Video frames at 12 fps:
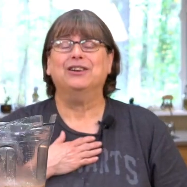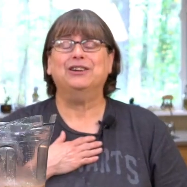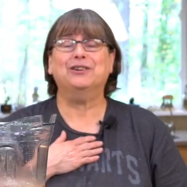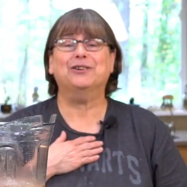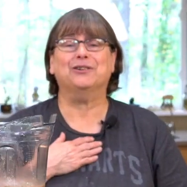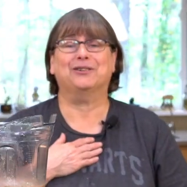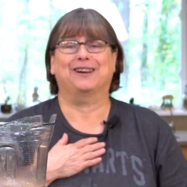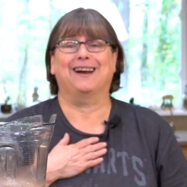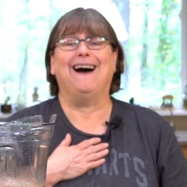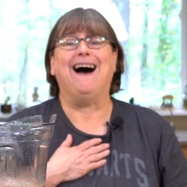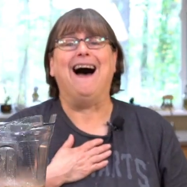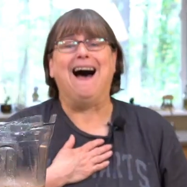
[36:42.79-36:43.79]
You
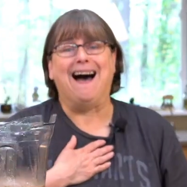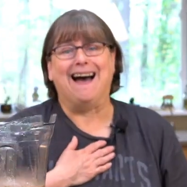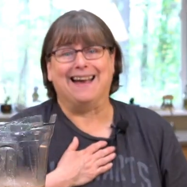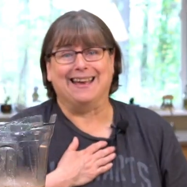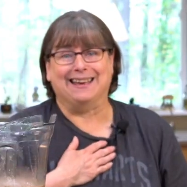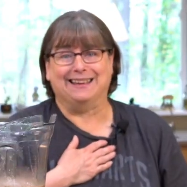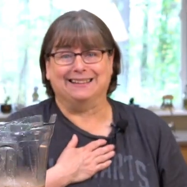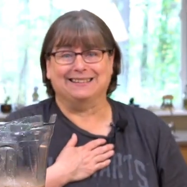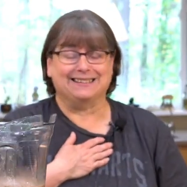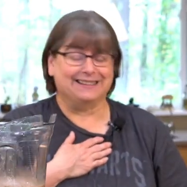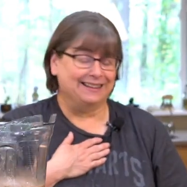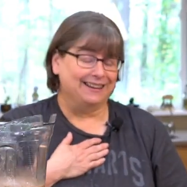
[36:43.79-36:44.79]

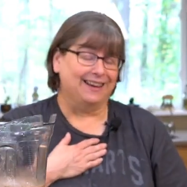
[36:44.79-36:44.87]
guys!